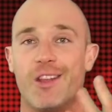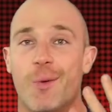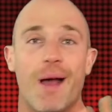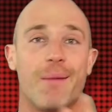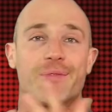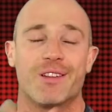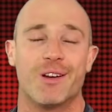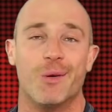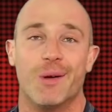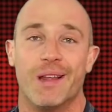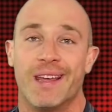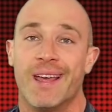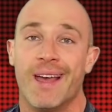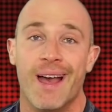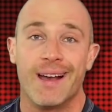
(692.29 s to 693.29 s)
You
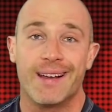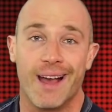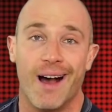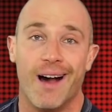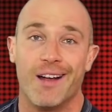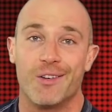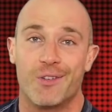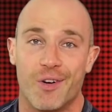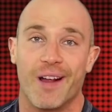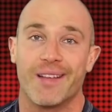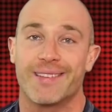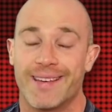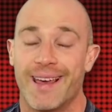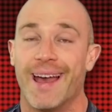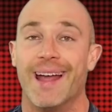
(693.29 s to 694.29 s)
absolutely can't
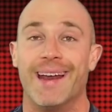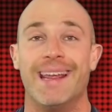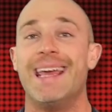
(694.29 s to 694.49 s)
trust Kane.